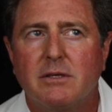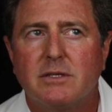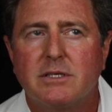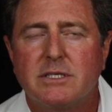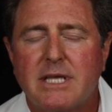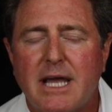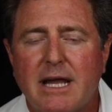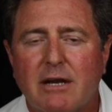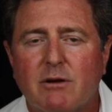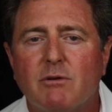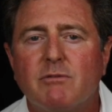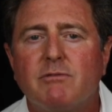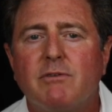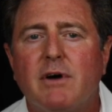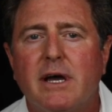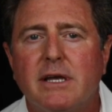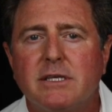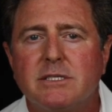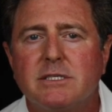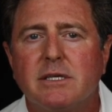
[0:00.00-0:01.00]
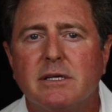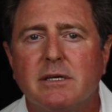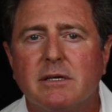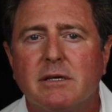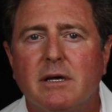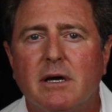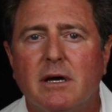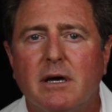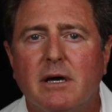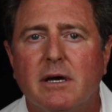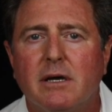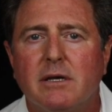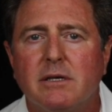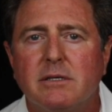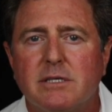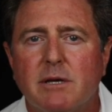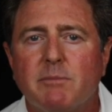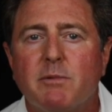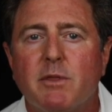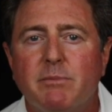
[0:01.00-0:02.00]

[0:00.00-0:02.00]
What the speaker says: sacrificing some